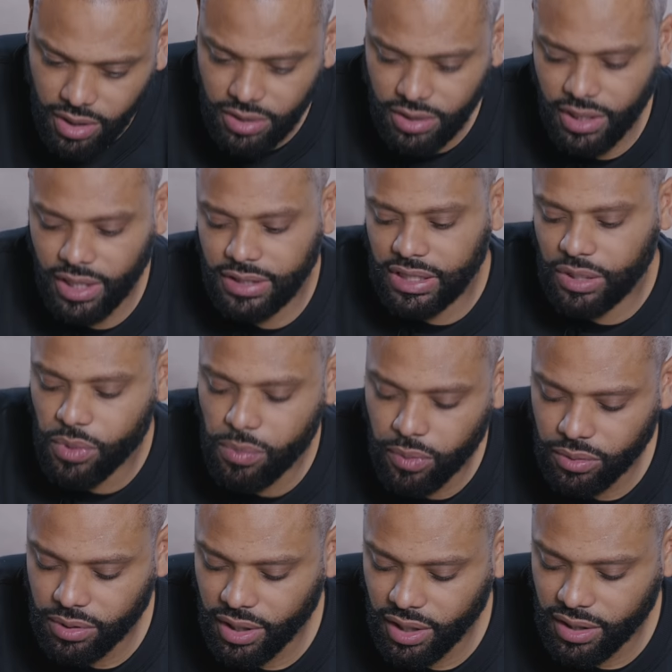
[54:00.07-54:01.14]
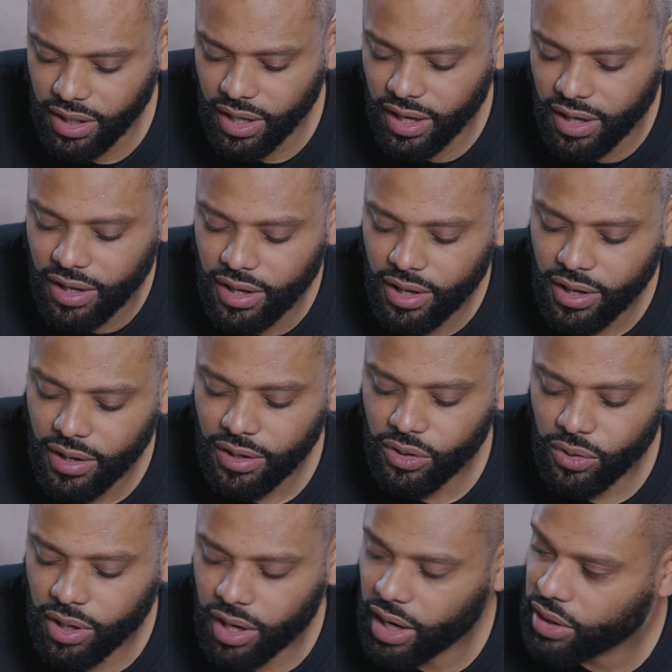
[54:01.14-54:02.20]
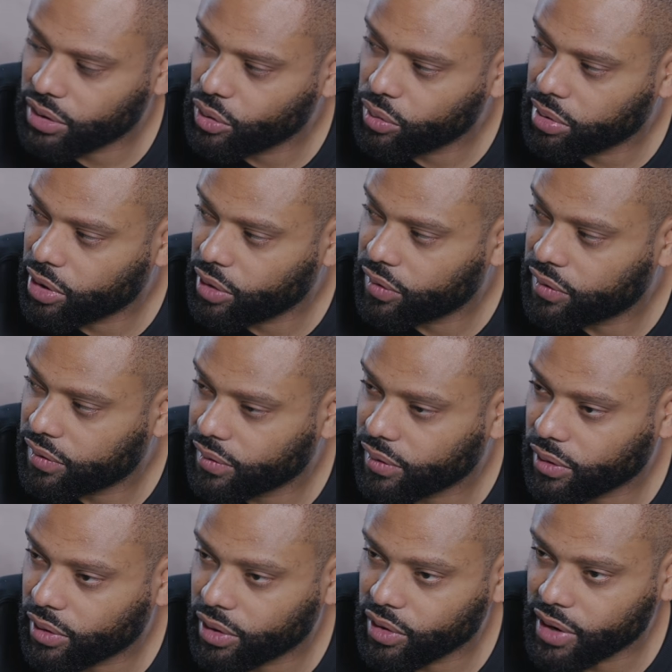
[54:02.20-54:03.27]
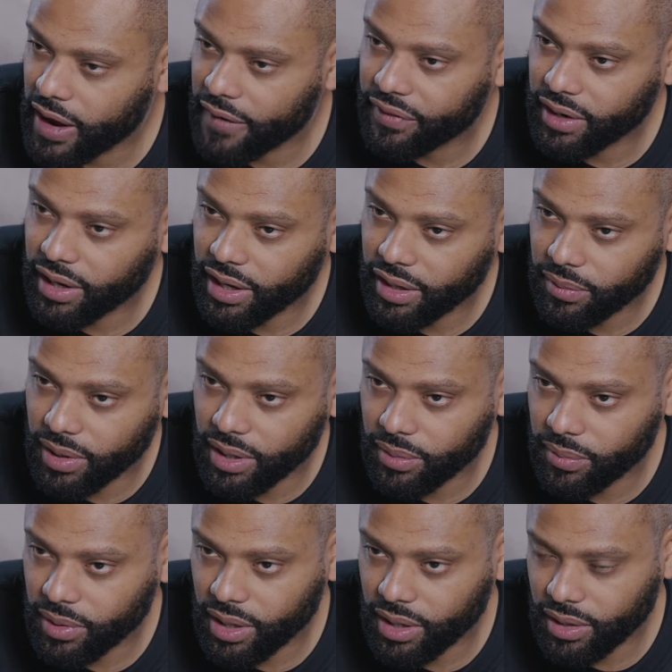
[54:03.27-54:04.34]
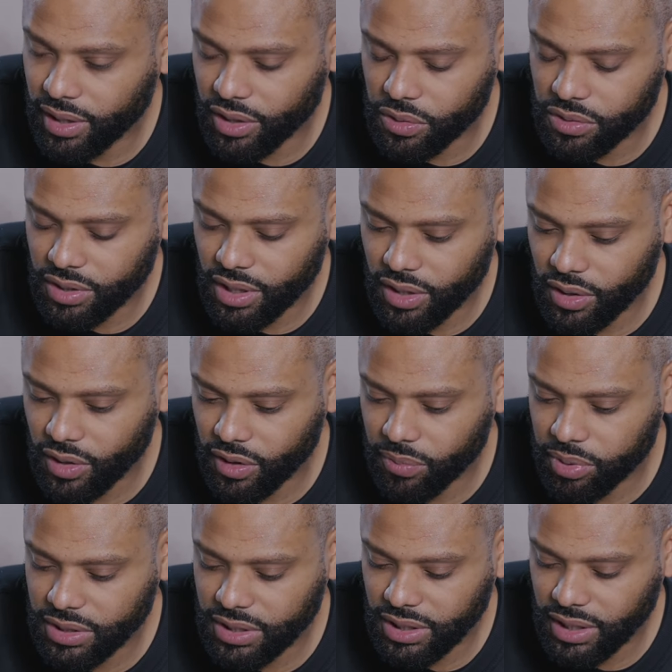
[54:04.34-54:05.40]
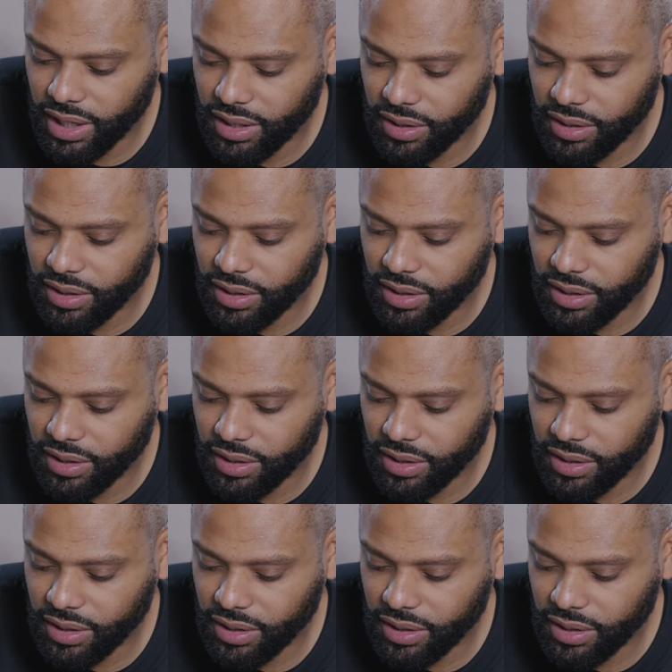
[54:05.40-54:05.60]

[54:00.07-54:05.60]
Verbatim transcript: because a lot of times people think that you can't do both, or yeah. you have to like, and, and like you said, you know, it puts a